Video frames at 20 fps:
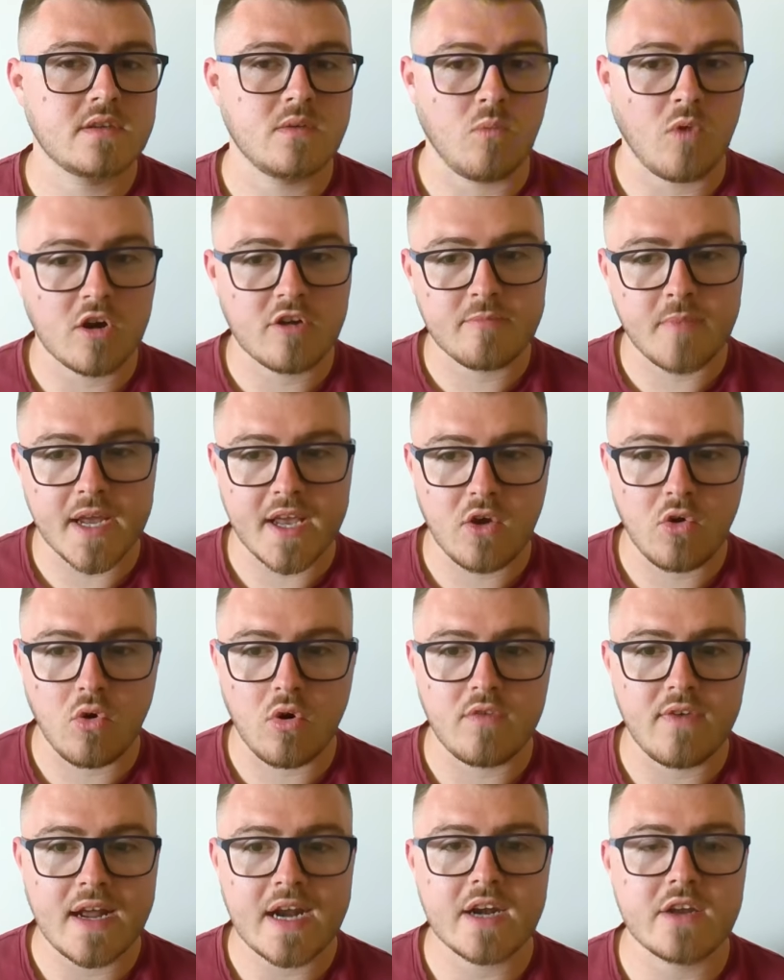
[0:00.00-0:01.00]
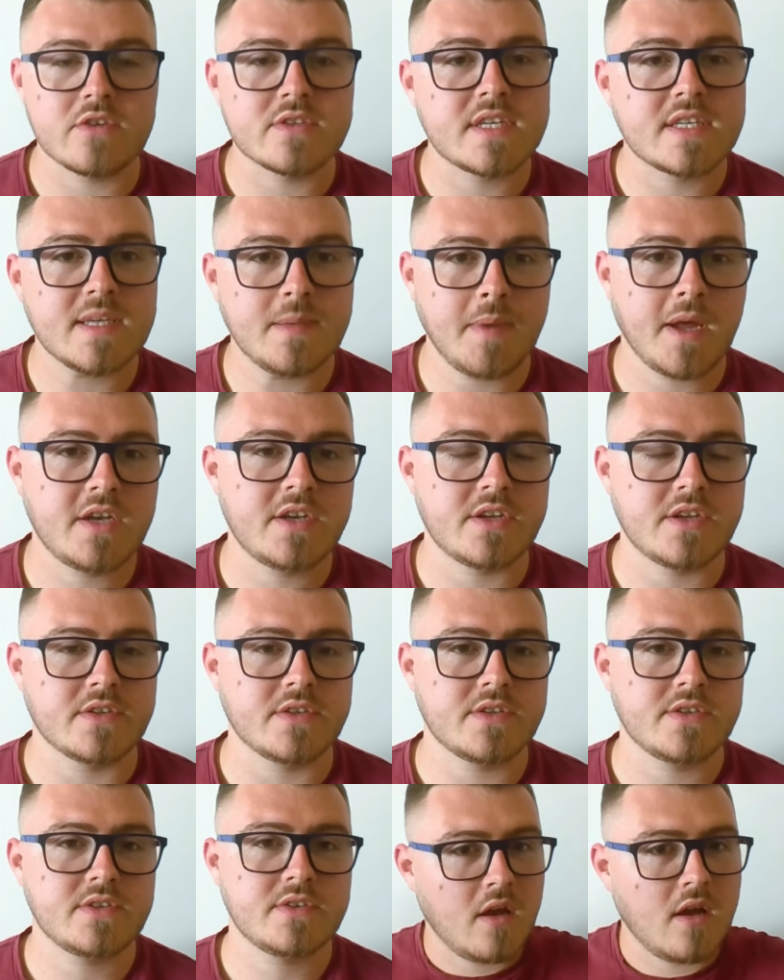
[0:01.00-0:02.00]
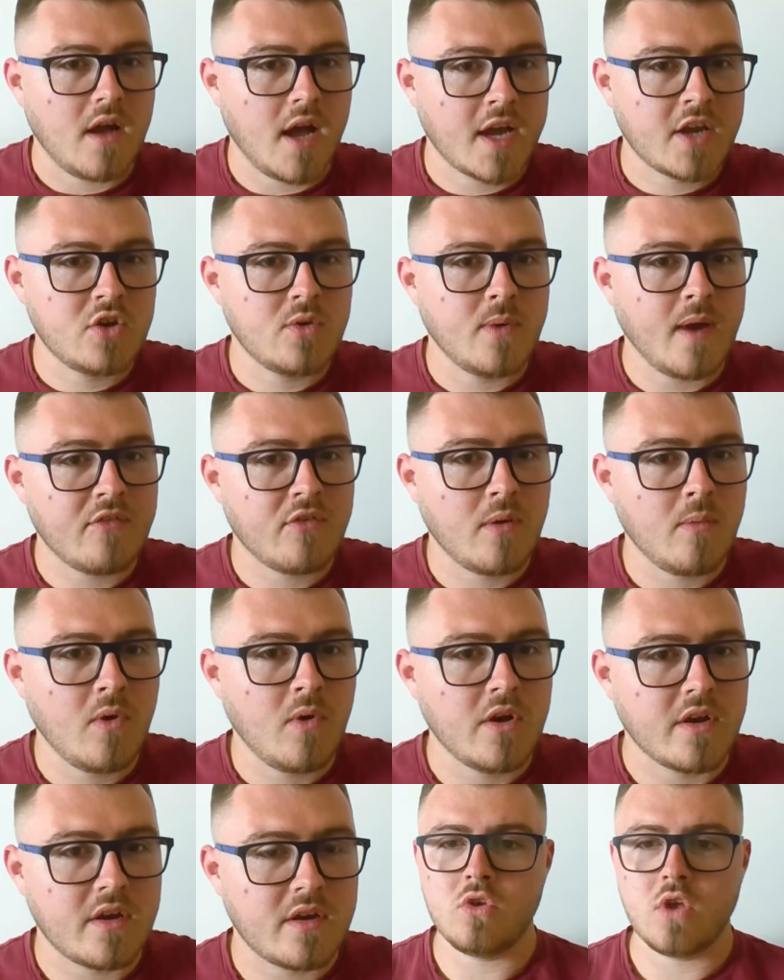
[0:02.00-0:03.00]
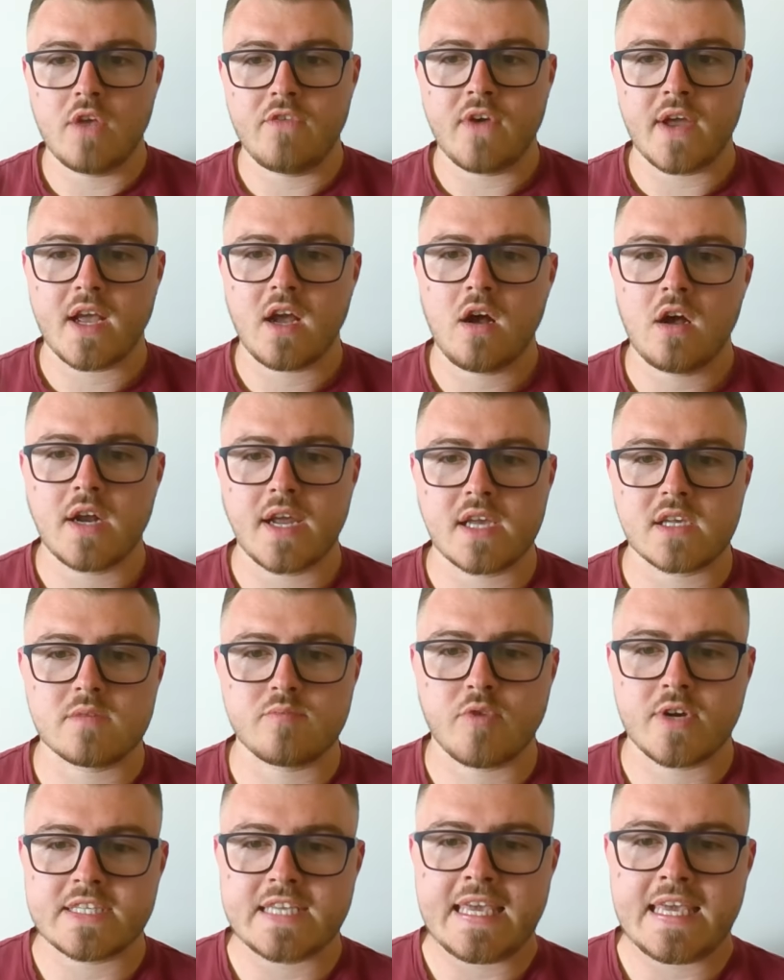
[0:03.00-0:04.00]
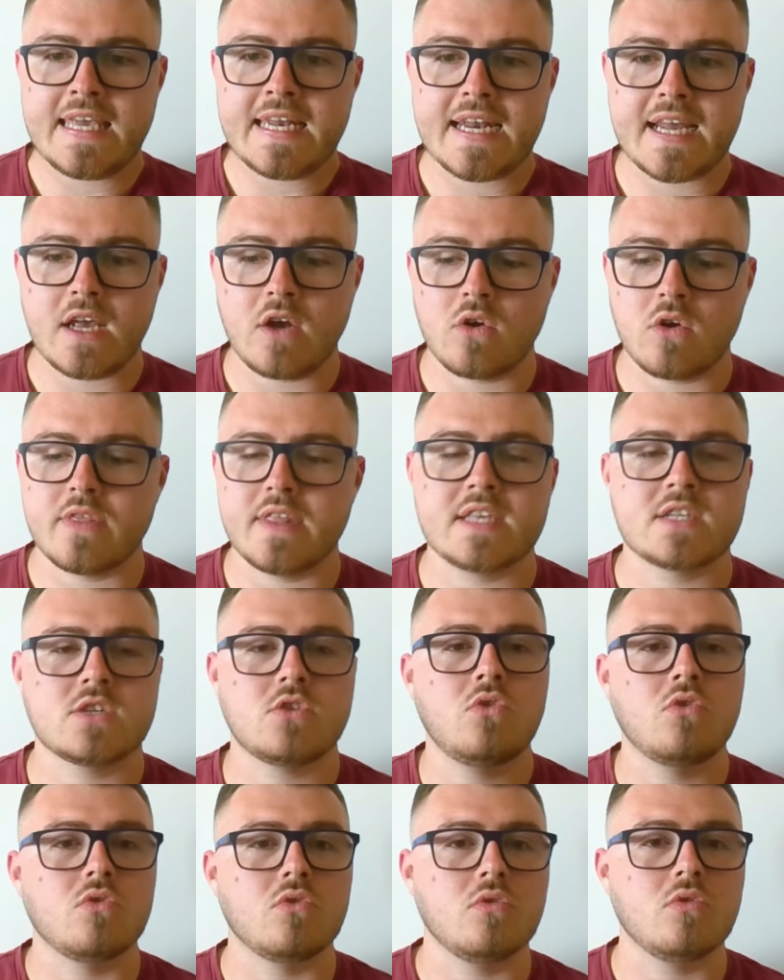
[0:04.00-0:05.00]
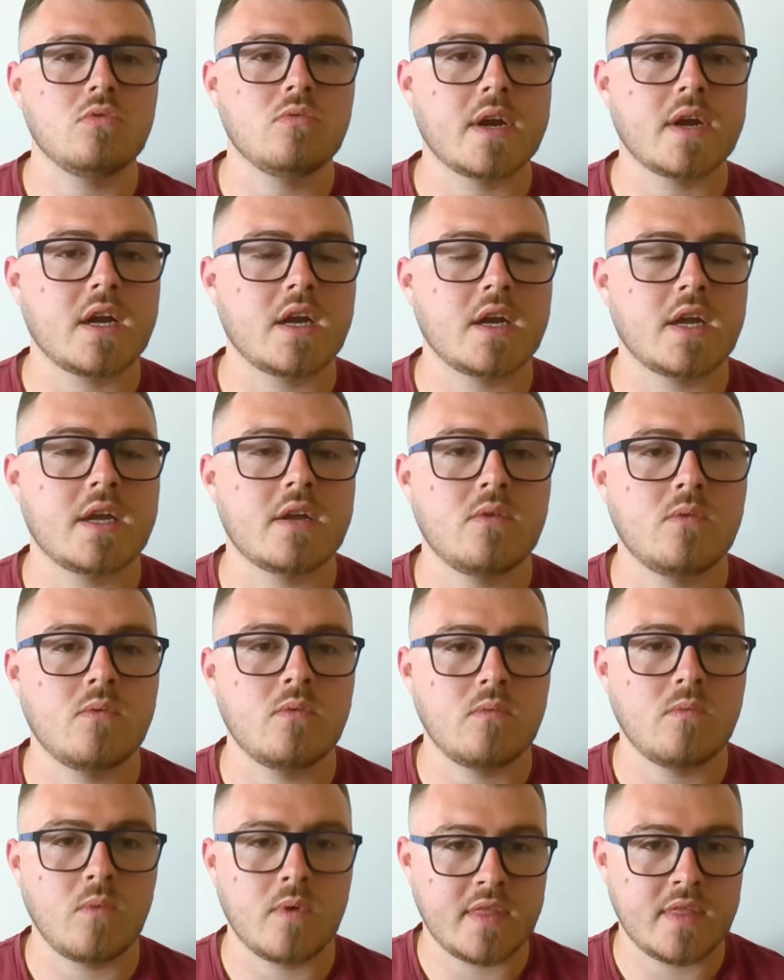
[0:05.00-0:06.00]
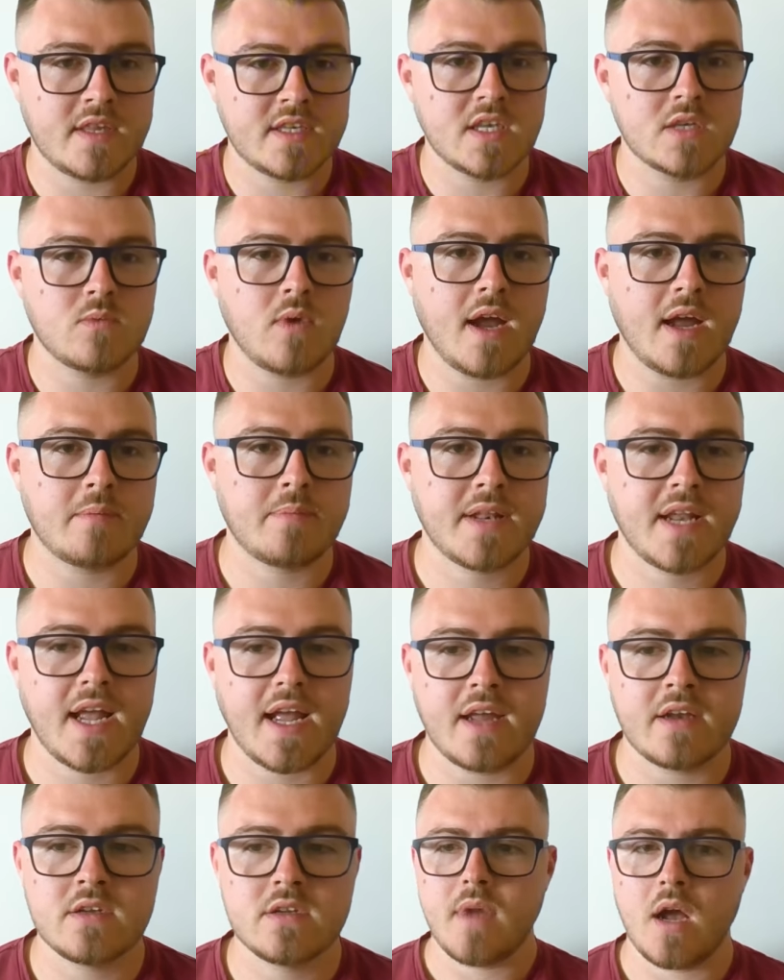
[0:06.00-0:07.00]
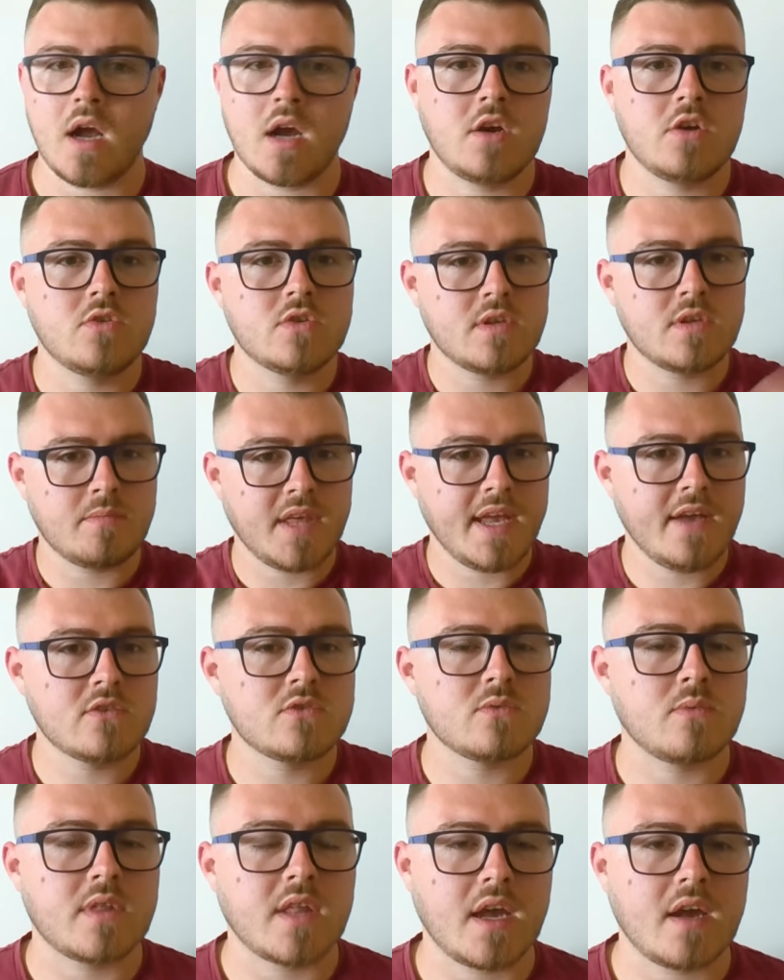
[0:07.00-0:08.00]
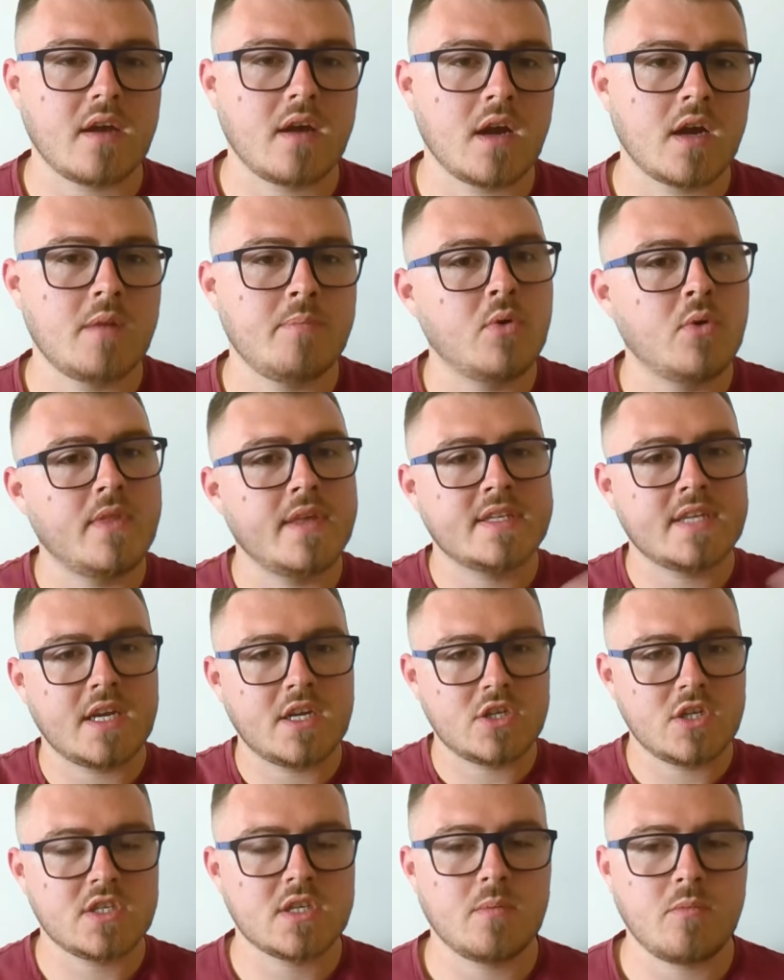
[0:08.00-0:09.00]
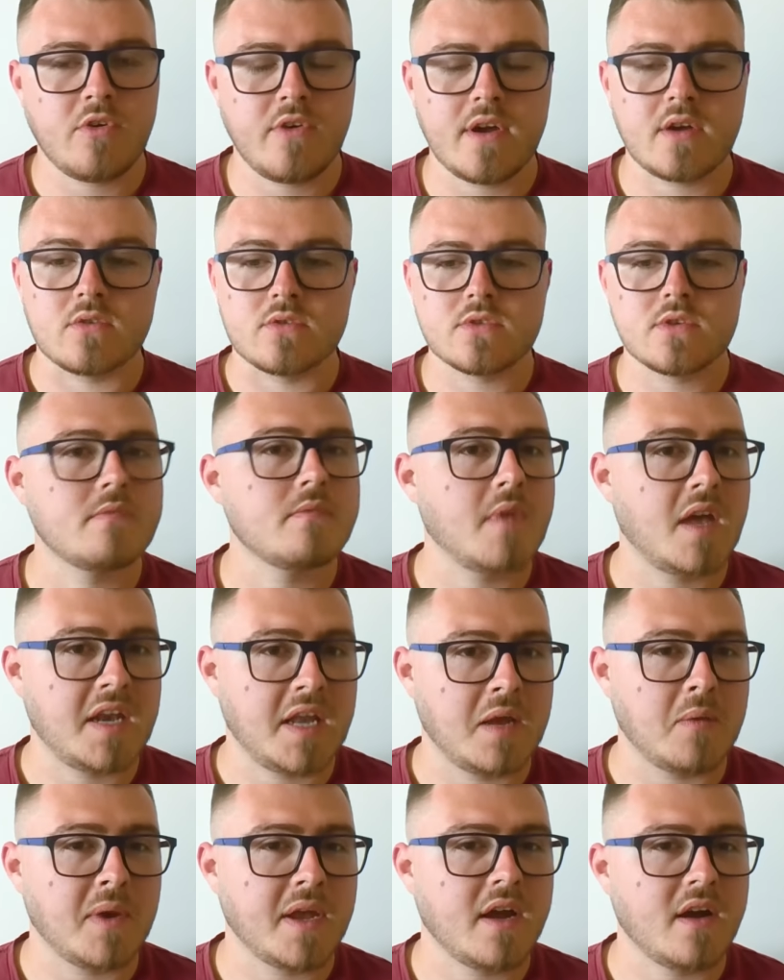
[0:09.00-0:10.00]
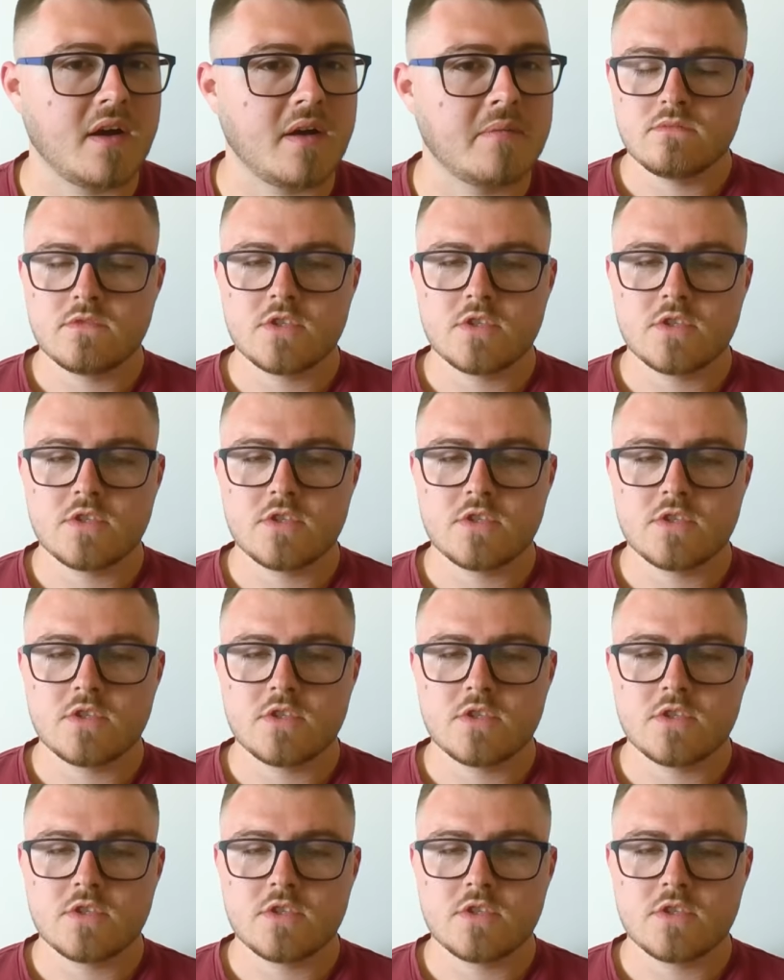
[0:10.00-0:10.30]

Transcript: One of my core values is abundance. I can do whatever I want. If I can't express healing on this call, when this is what I had planned, I'm gonna do something else with that. I'm gonna put this energy somewhere else. And here we are.